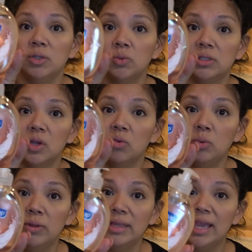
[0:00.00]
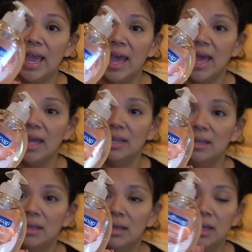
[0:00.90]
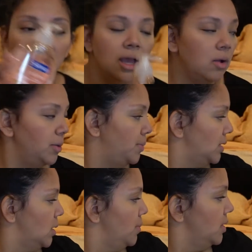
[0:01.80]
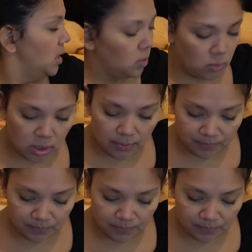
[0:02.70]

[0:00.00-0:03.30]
It was the only one they had. I picked up another one.